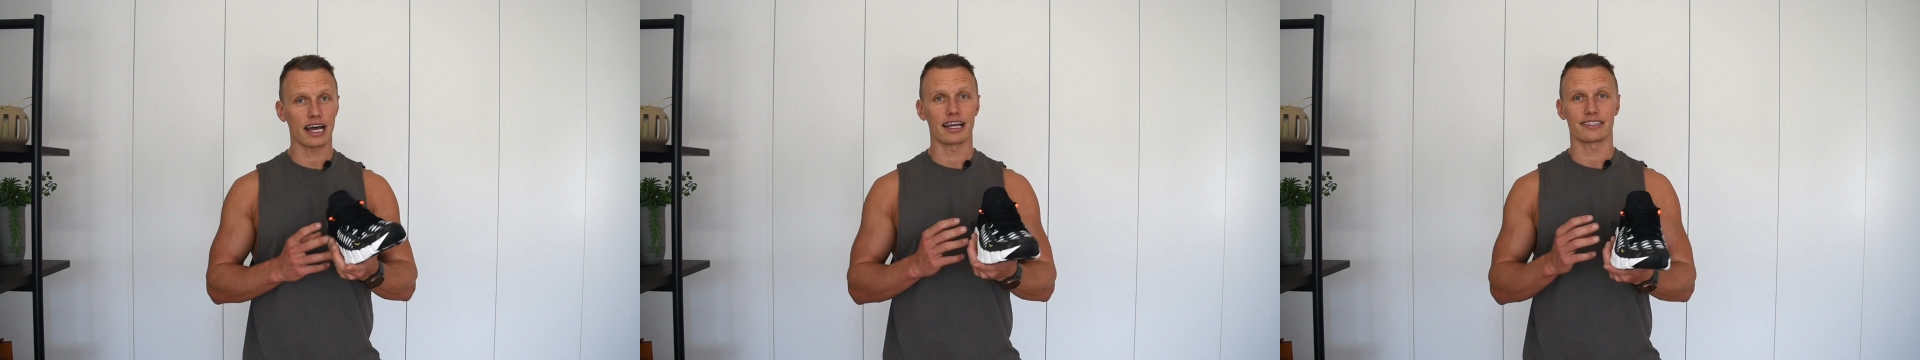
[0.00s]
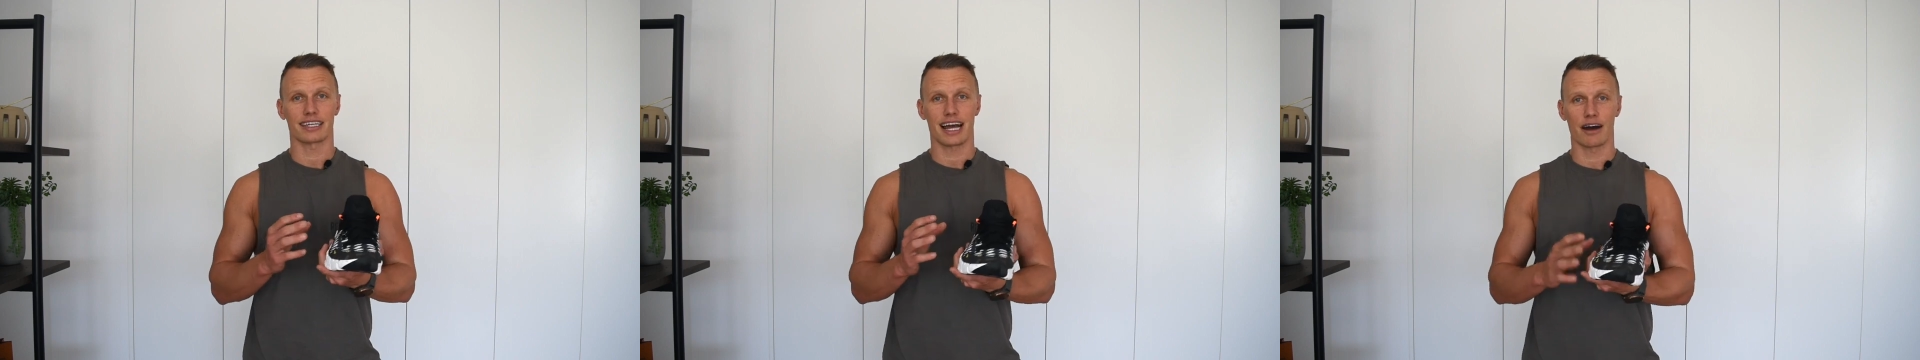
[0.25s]

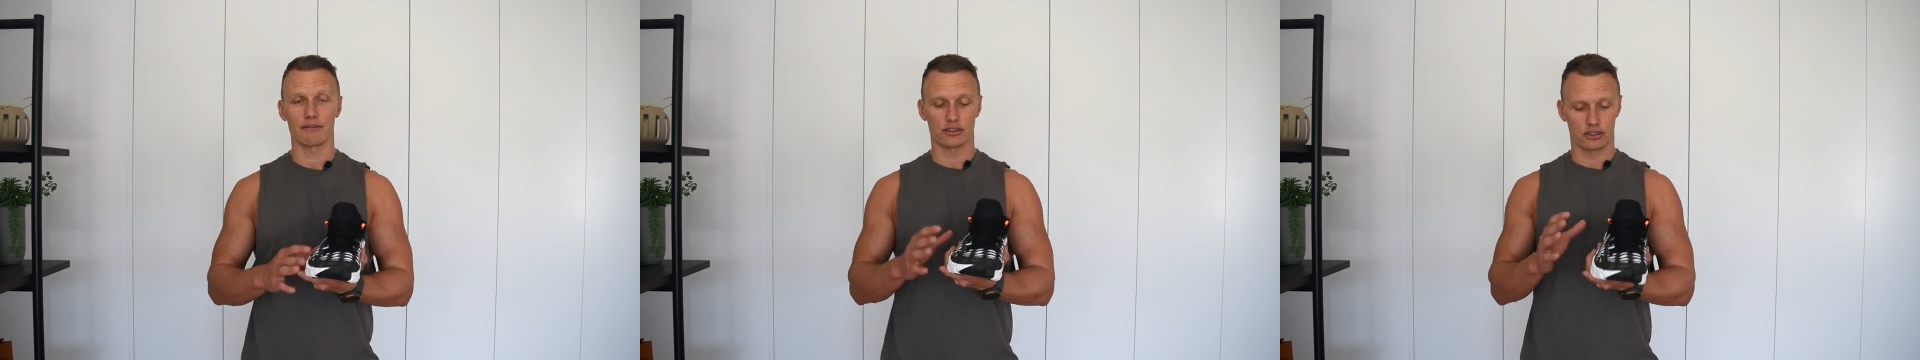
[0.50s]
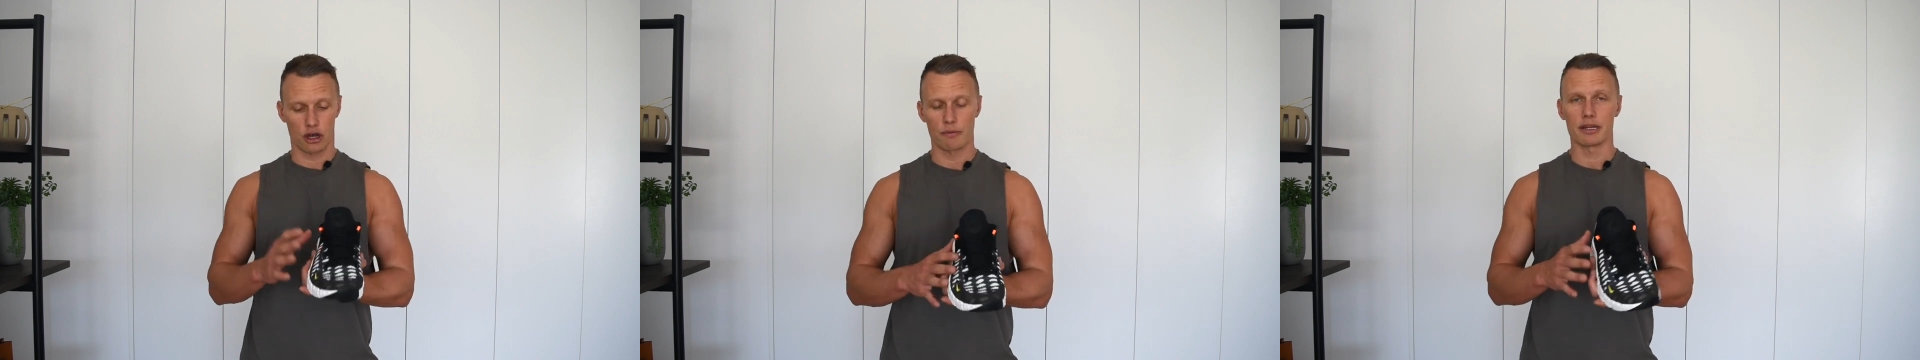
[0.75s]
as it
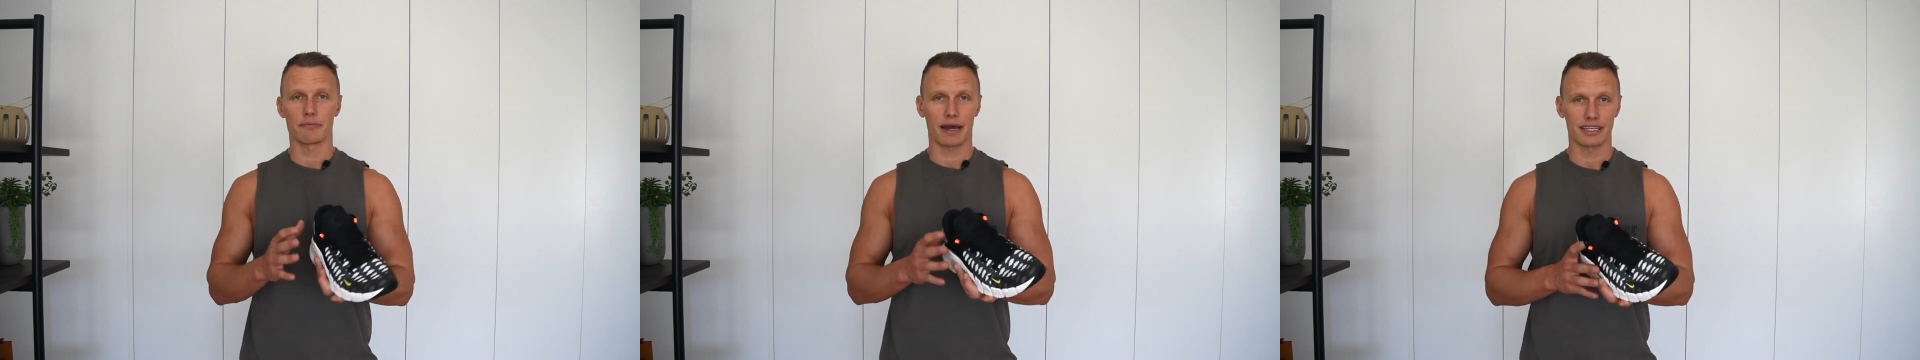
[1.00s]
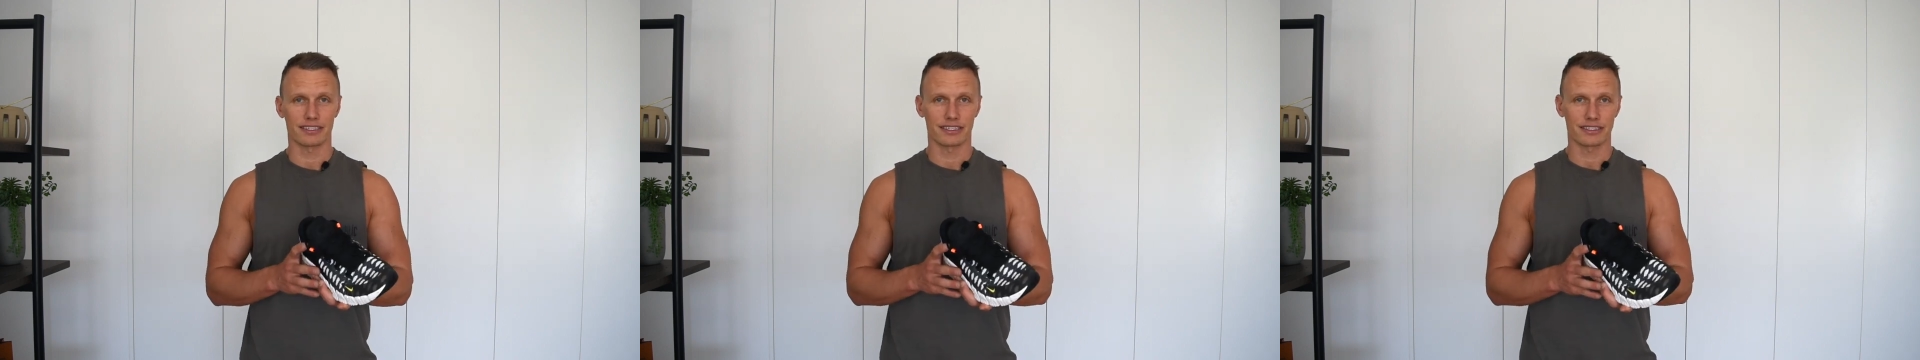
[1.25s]
covers so many
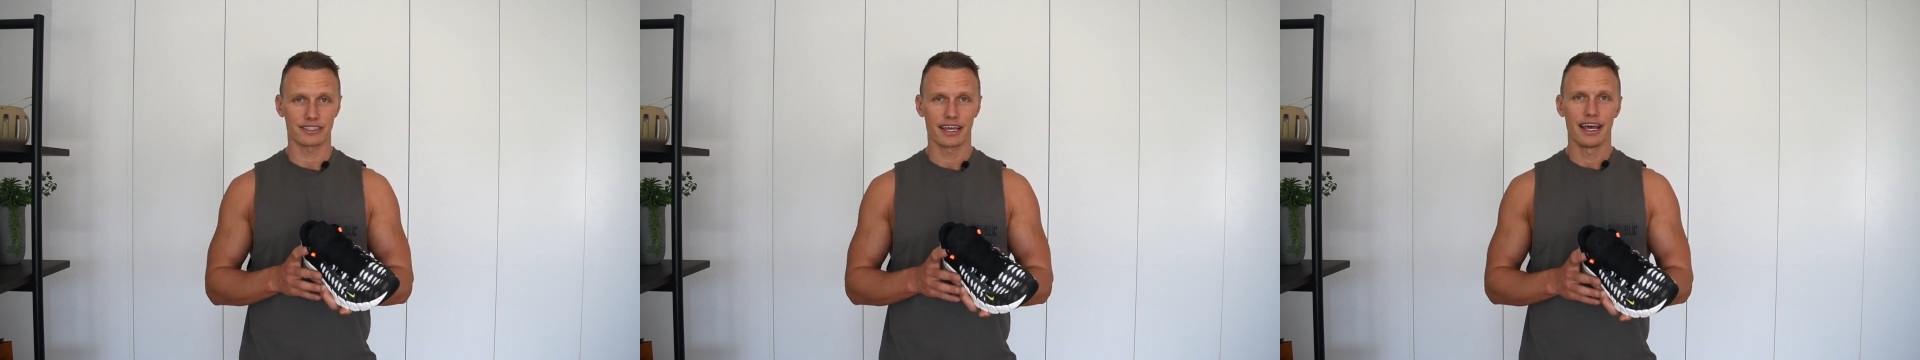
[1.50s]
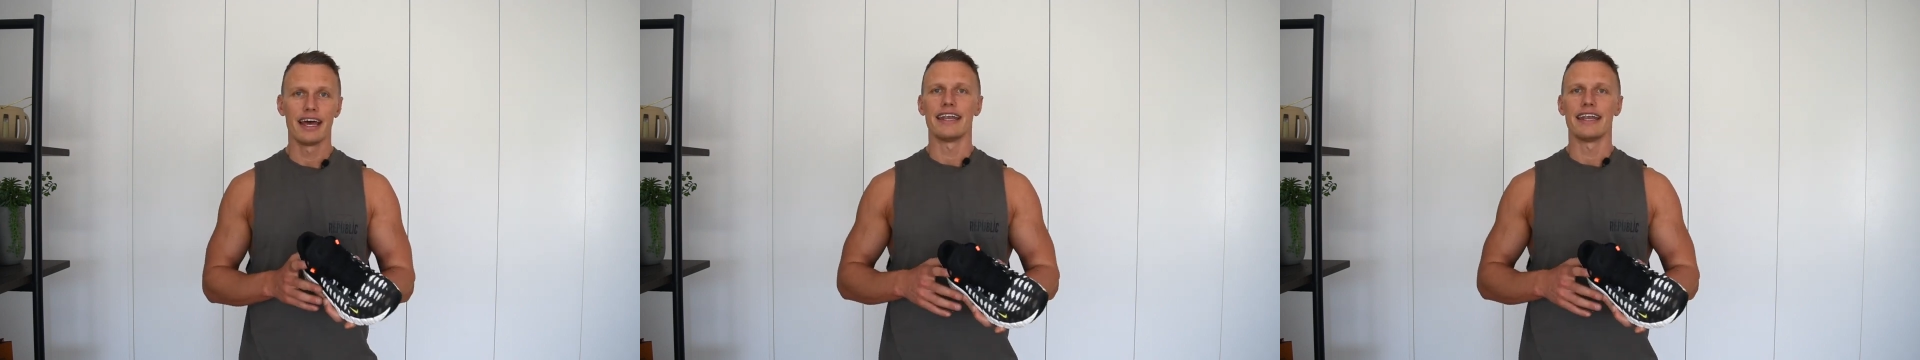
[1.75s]
bases.